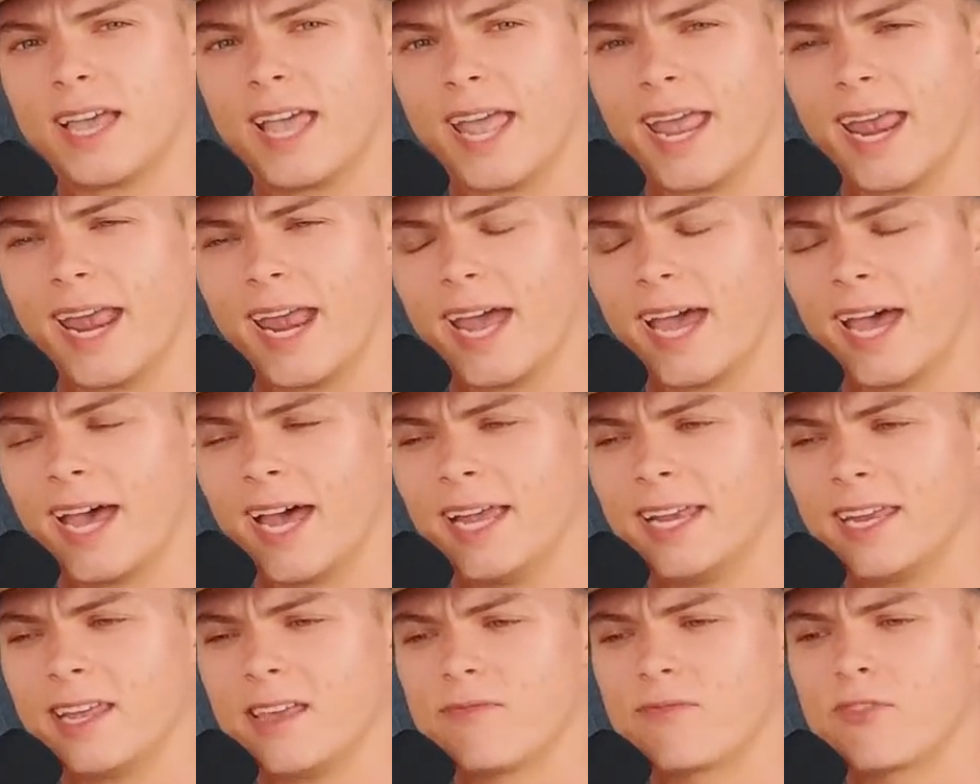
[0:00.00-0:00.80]

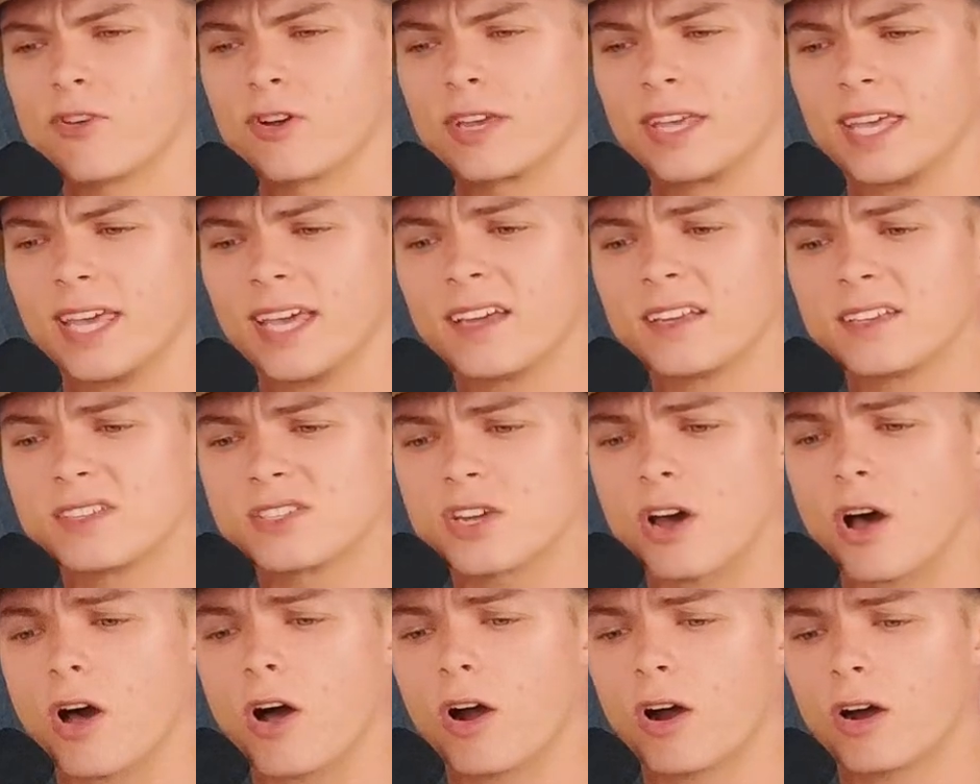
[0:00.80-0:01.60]
And if your
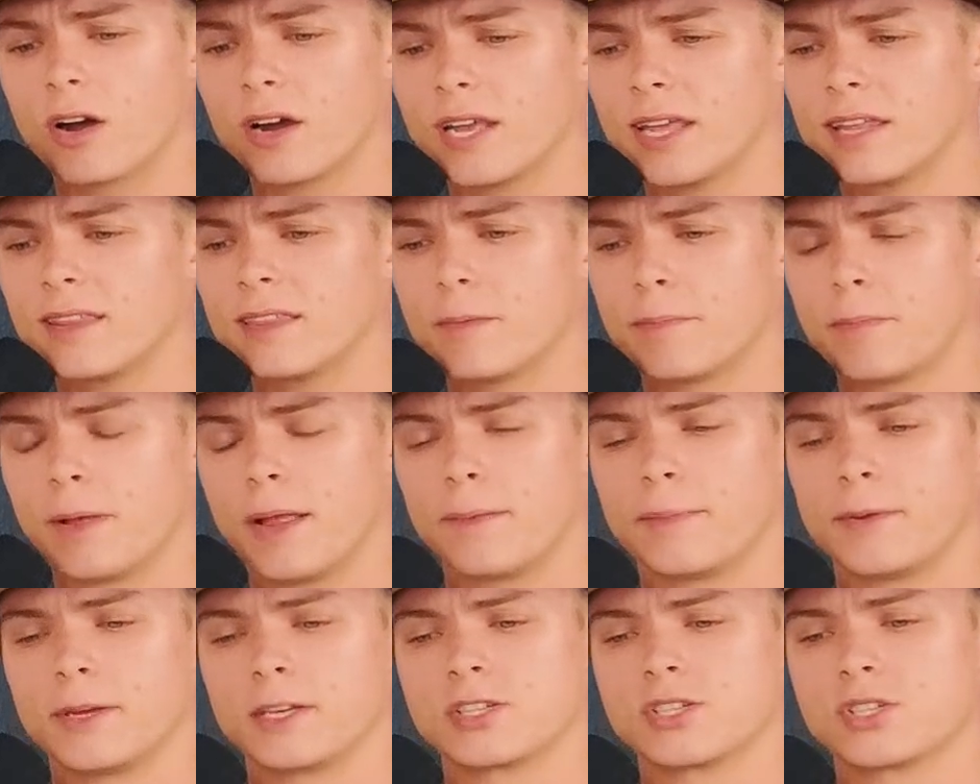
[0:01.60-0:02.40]
kids are in the
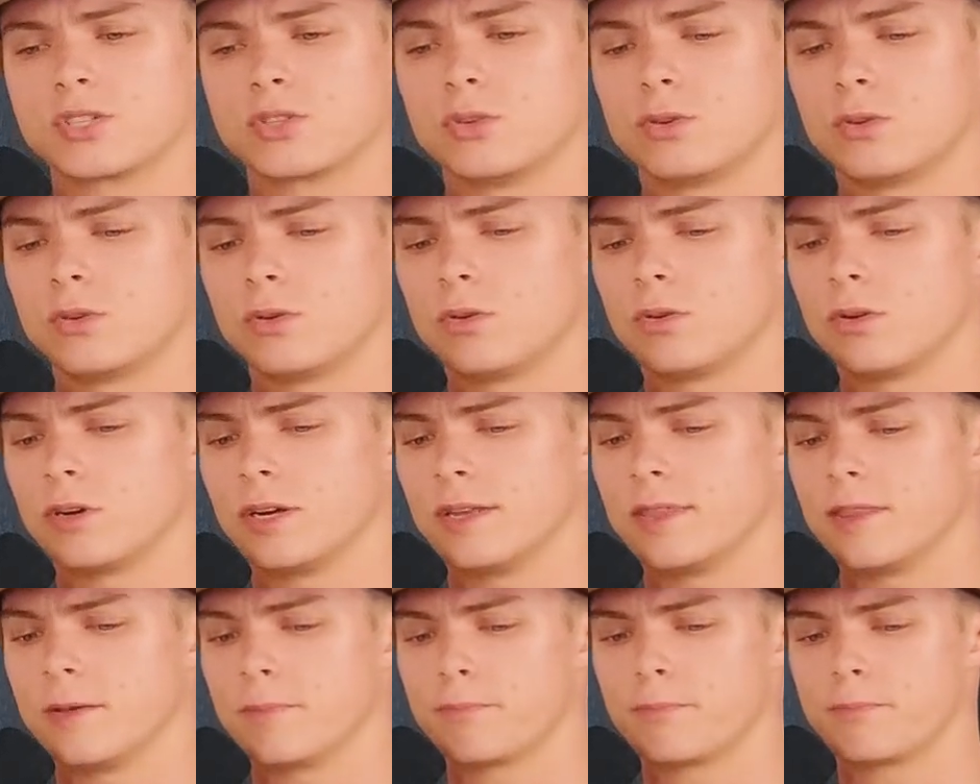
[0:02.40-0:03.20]
public school
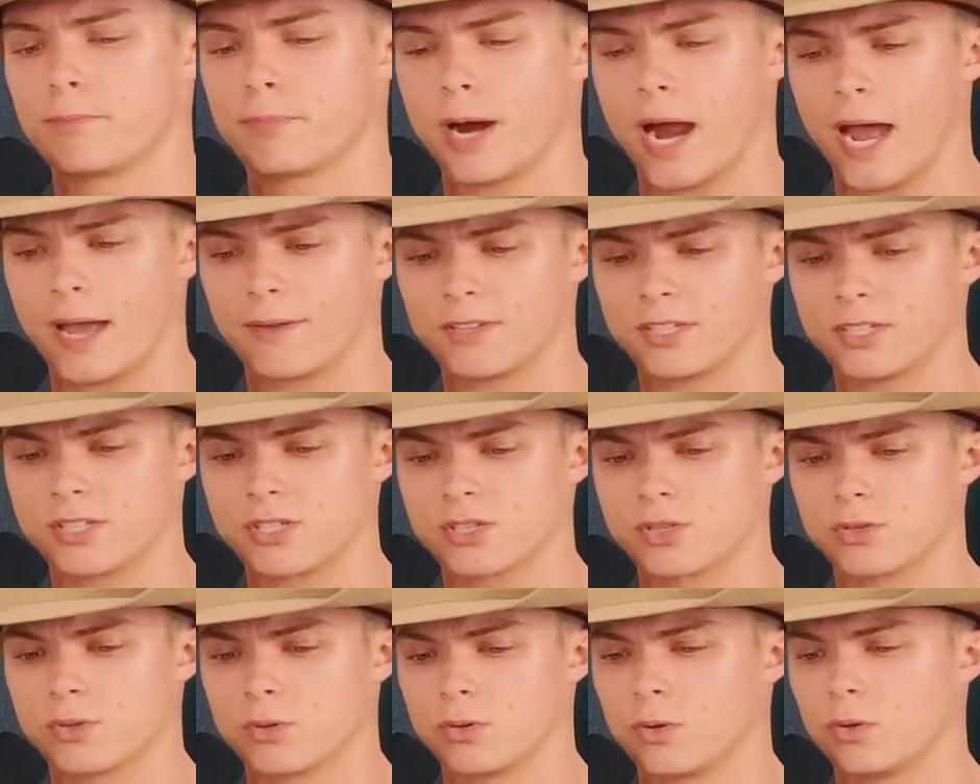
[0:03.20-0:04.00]
or in the private
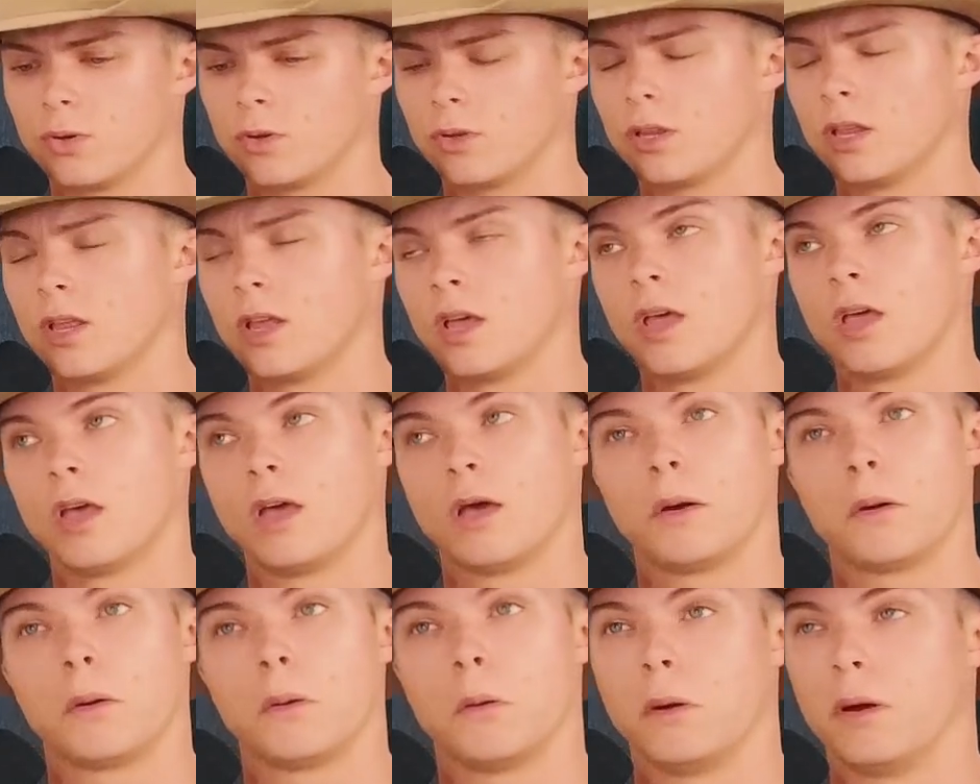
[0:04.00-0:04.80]
school
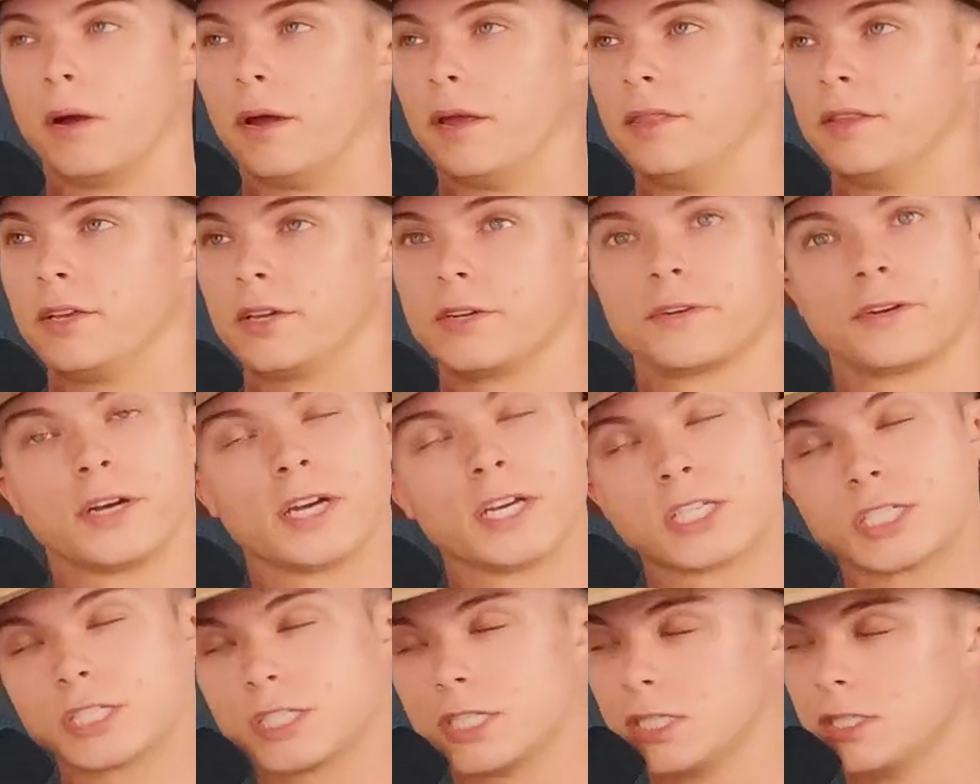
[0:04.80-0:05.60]
or in the
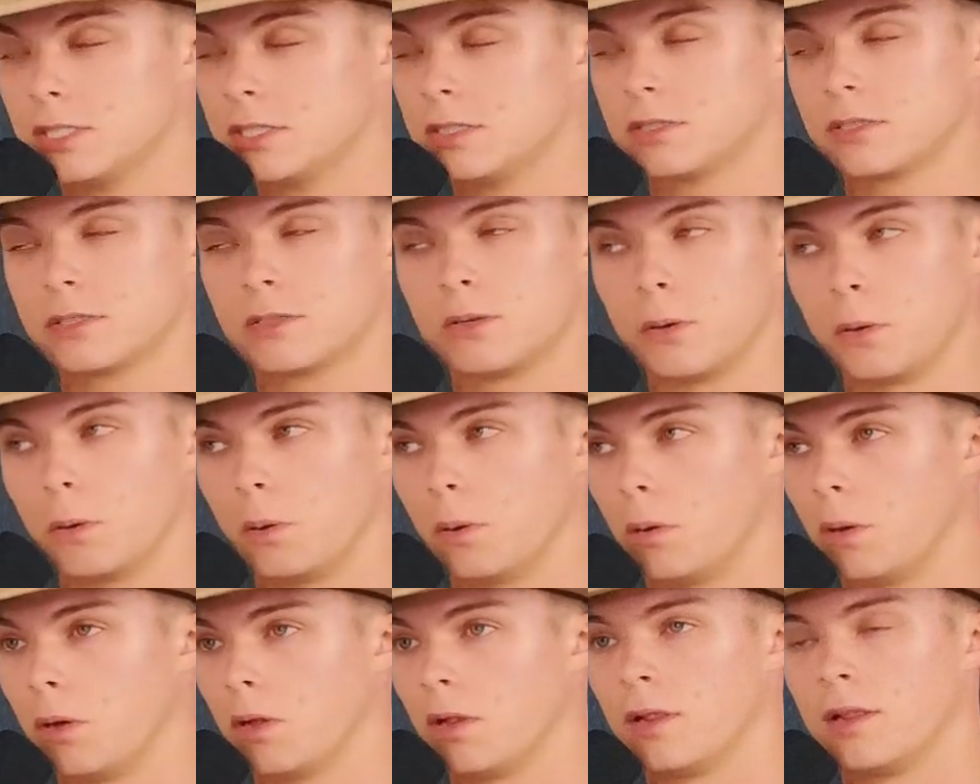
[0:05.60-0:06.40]
Christian
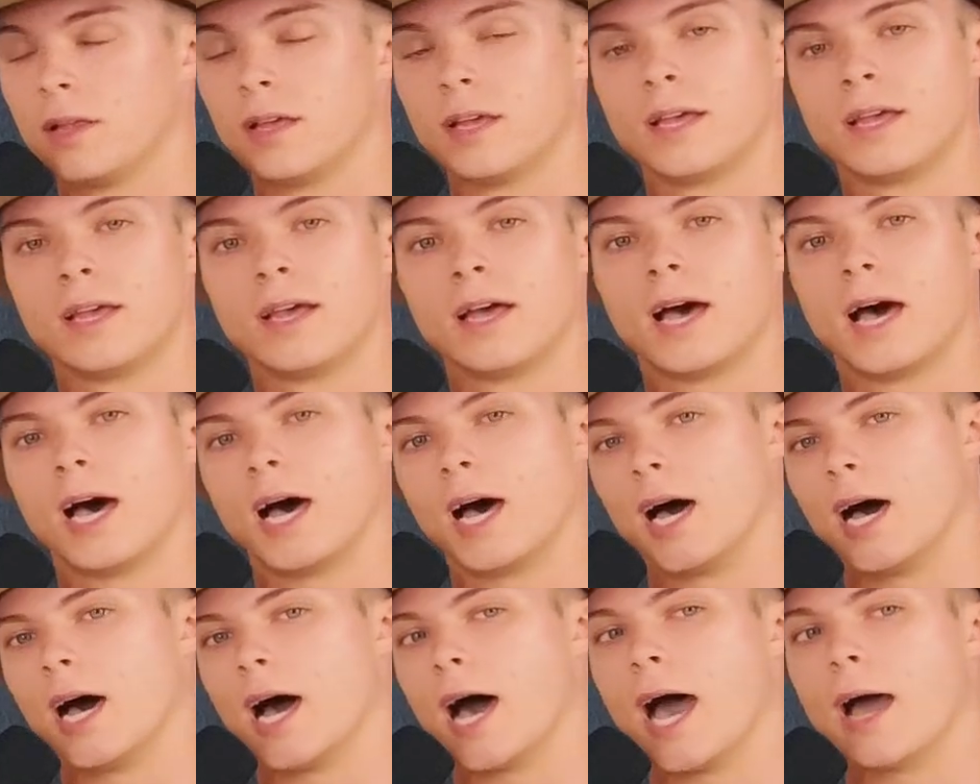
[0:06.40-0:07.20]
school,
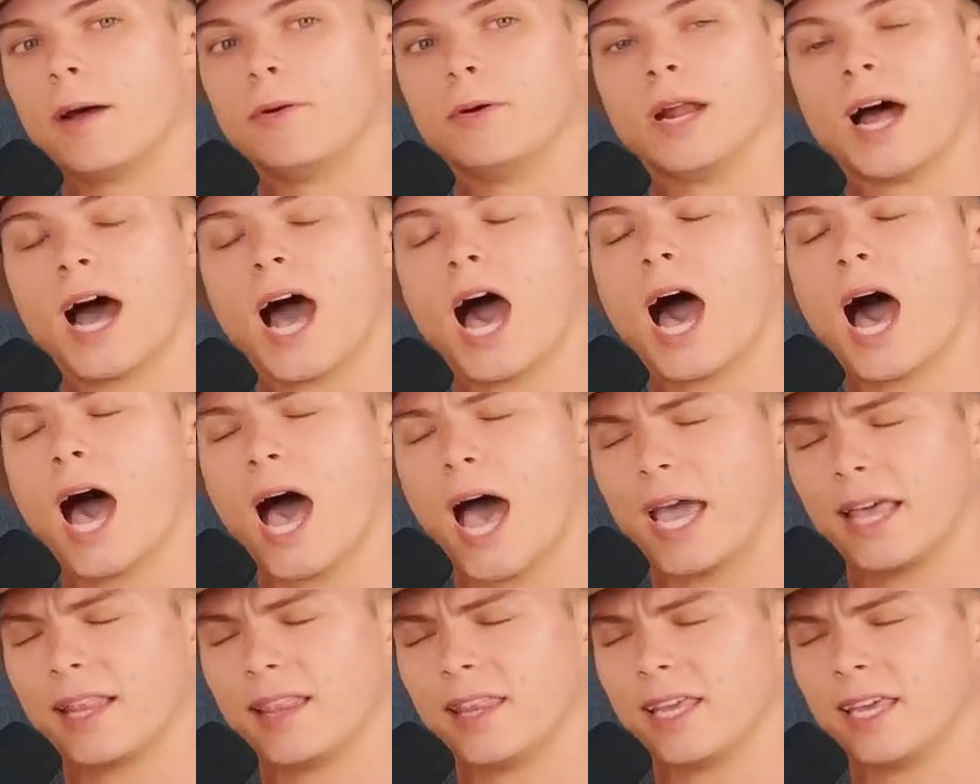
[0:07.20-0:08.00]
uh, I would
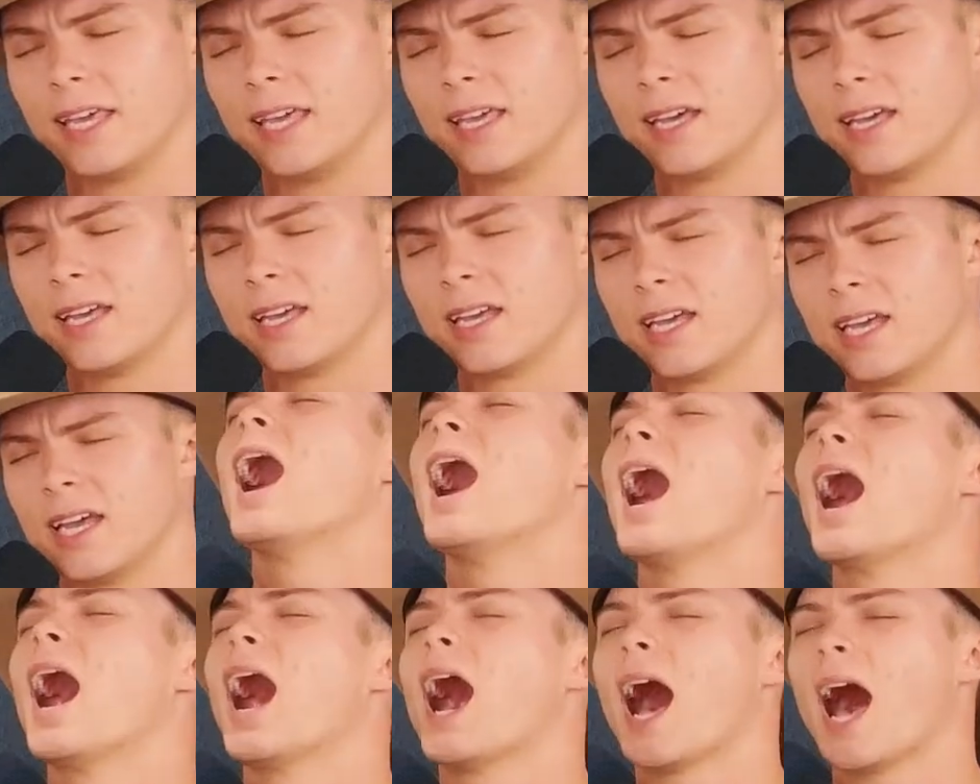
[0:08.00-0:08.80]
highly,
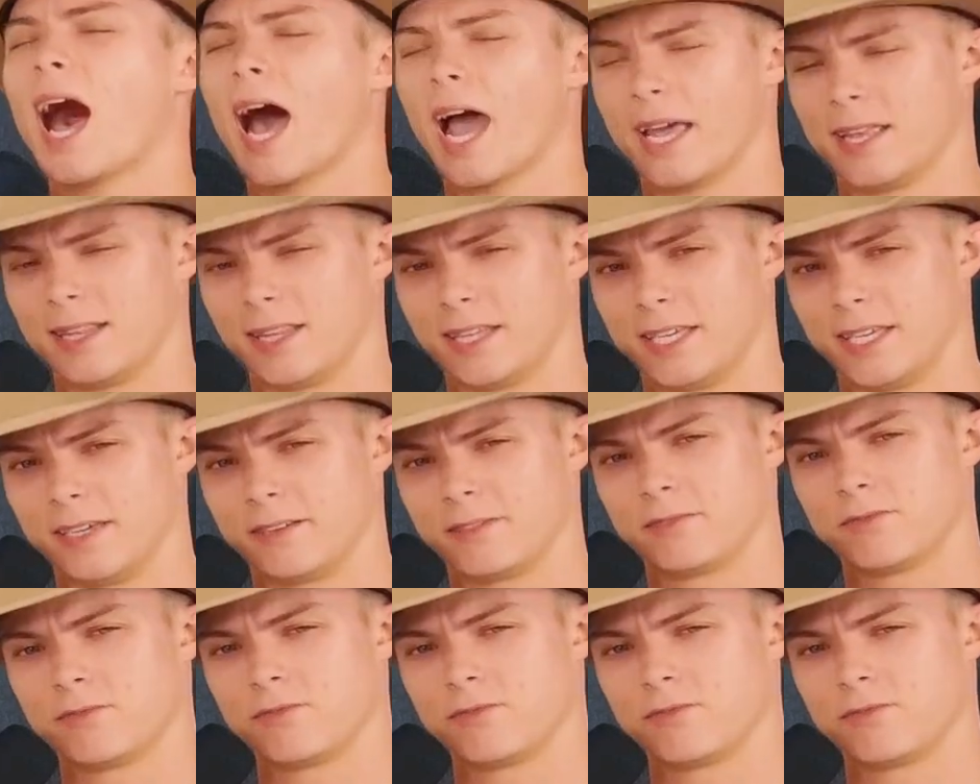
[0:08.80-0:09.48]
highly